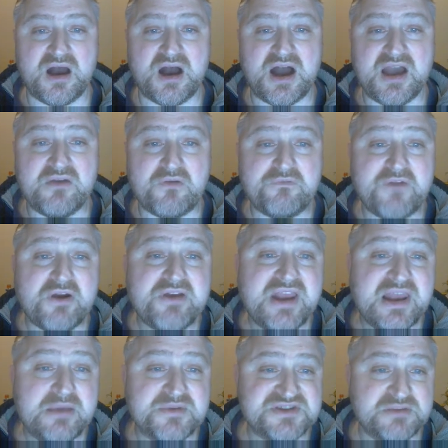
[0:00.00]
I have a very
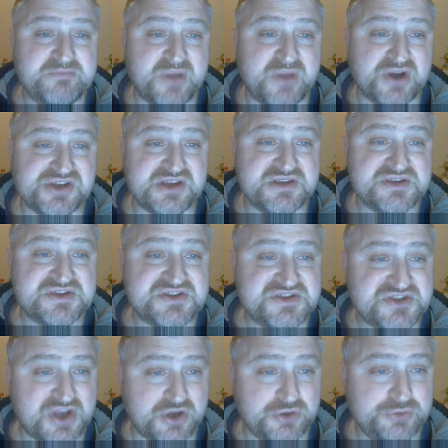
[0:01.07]
limited budget,
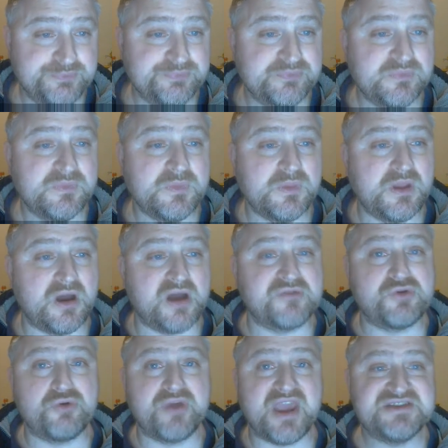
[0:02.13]
so I
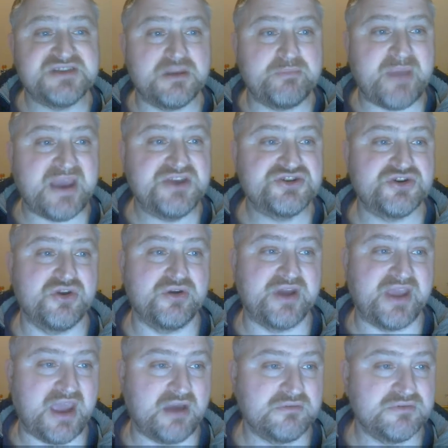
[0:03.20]
created a Patreon
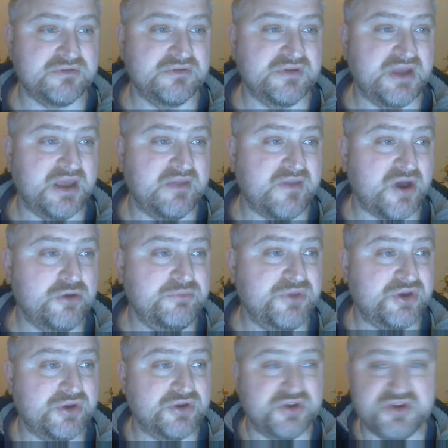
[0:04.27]
account in the hope you
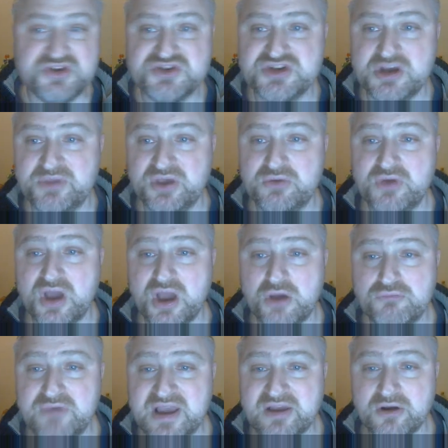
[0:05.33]
can contribute a
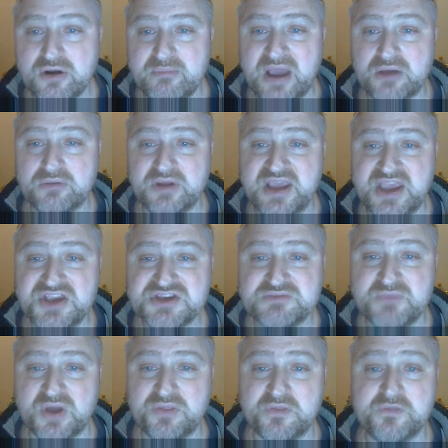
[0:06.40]
regular amount each
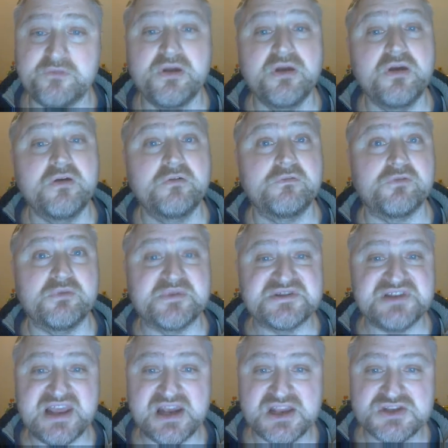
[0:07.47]
month from as
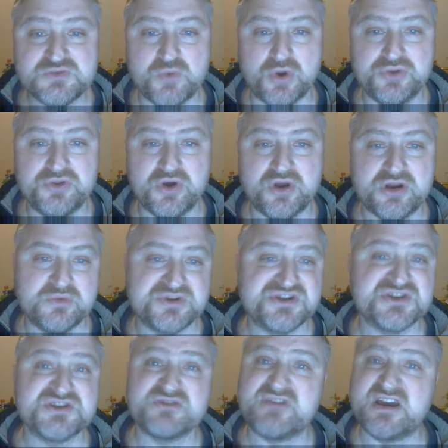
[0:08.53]
little as $1, which
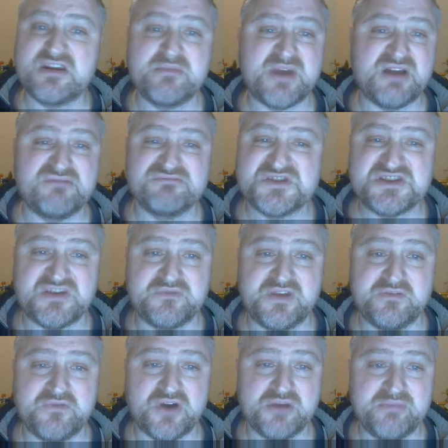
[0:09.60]
is around about
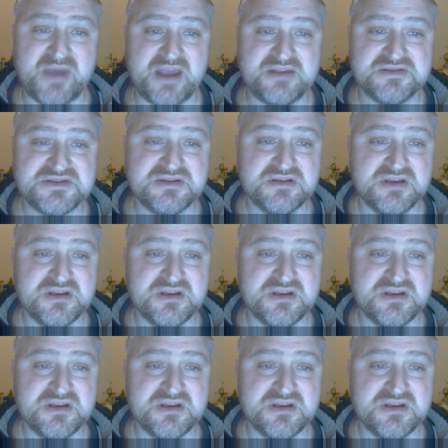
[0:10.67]
75 pence.